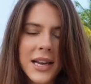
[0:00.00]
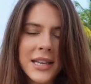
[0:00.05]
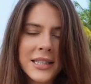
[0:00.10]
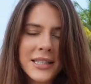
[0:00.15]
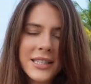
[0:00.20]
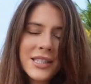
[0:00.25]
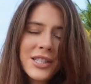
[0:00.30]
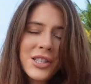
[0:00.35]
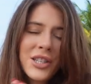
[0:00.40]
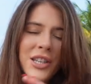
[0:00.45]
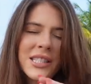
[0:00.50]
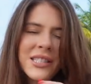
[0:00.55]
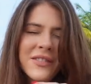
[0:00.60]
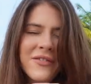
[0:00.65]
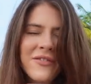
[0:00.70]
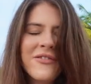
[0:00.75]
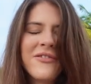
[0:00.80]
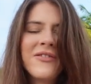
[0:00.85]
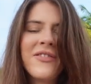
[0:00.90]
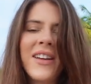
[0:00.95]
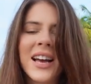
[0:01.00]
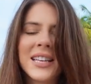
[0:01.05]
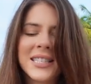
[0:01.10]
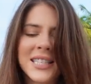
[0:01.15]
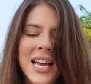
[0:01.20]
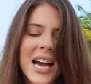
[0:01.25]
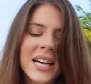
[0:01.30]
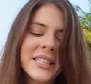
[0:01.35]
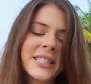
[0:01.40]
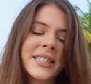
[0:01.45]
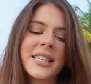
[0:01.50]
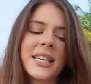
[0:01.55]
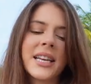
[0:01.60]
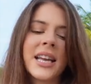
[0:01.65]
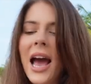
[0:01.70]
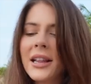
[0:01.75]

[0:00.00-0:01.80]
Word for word: It is just fantastic.